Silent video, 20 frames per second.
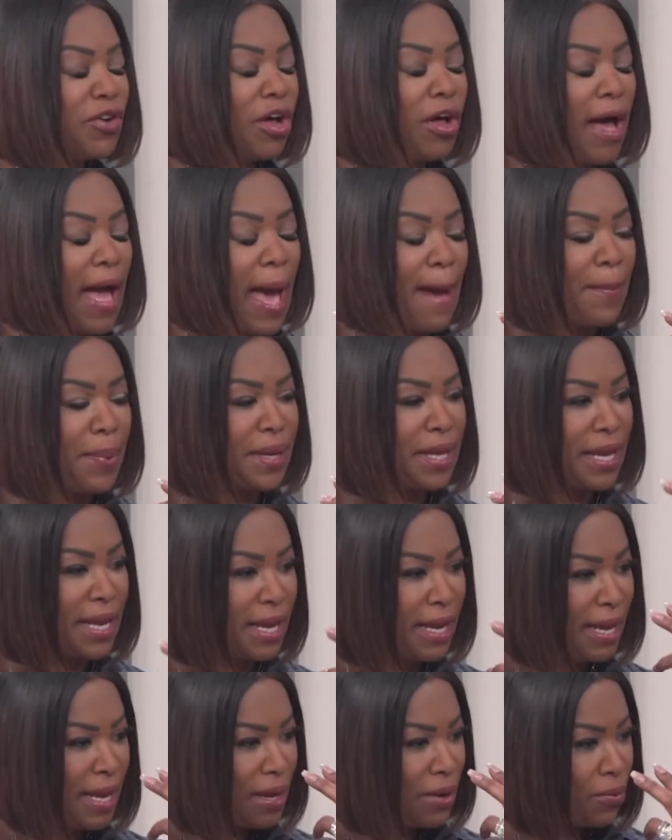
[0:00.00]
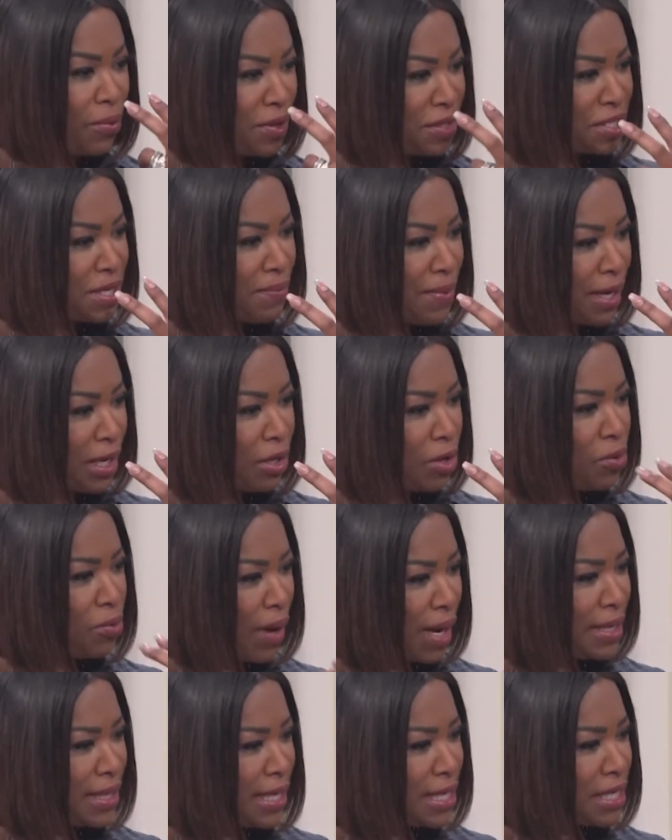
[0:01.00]
all, happening with somebody who
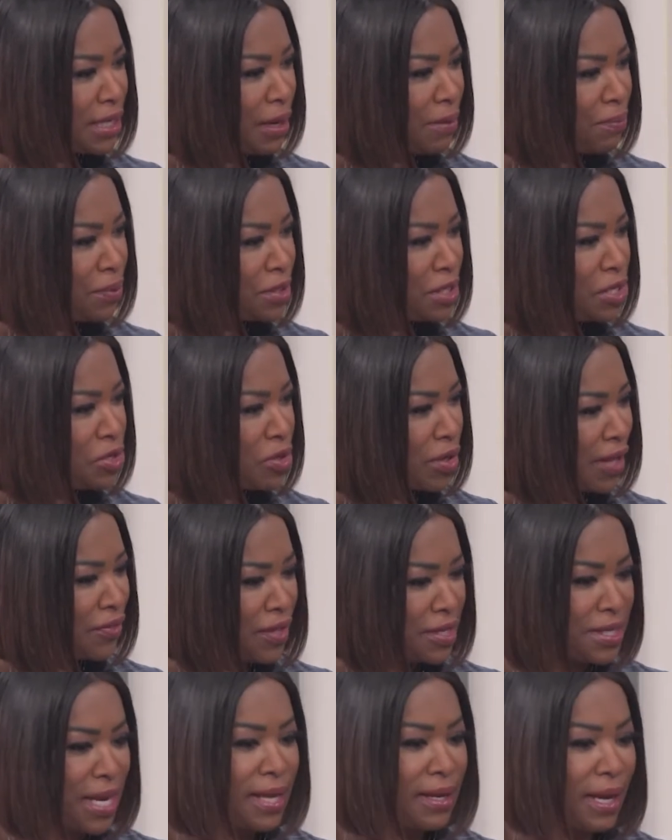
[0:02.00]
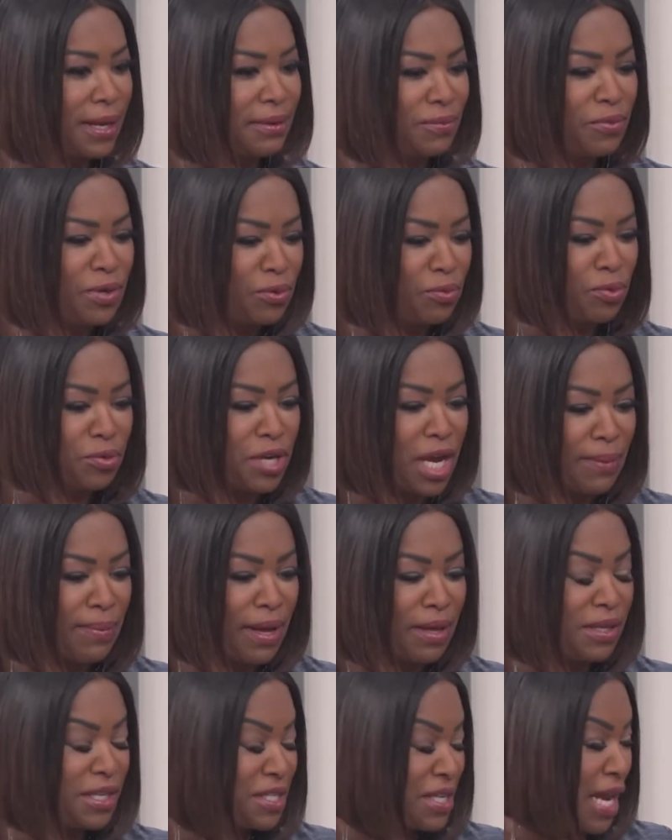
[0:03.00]
might need a procedure like this? We were talking
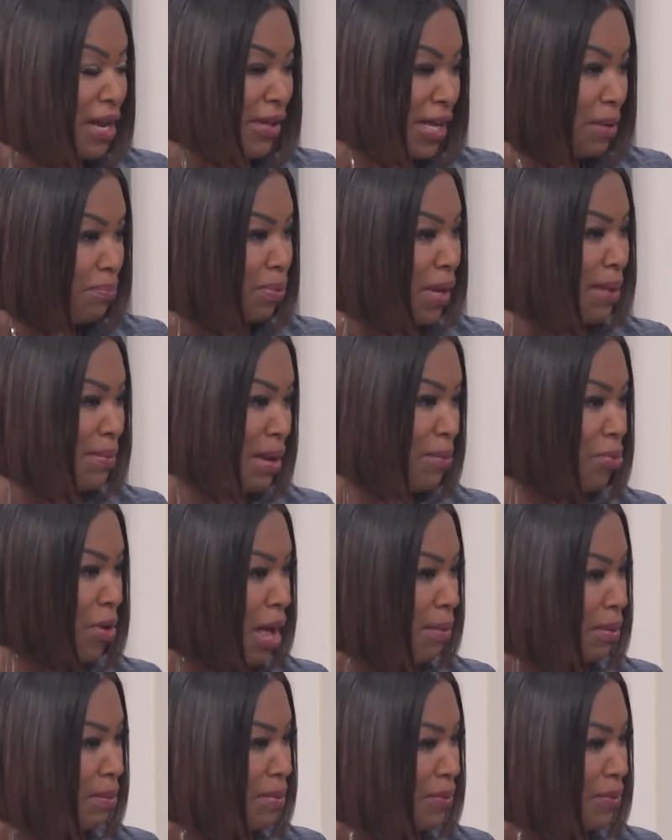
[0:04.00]
about, it's kind of like a plumbing problem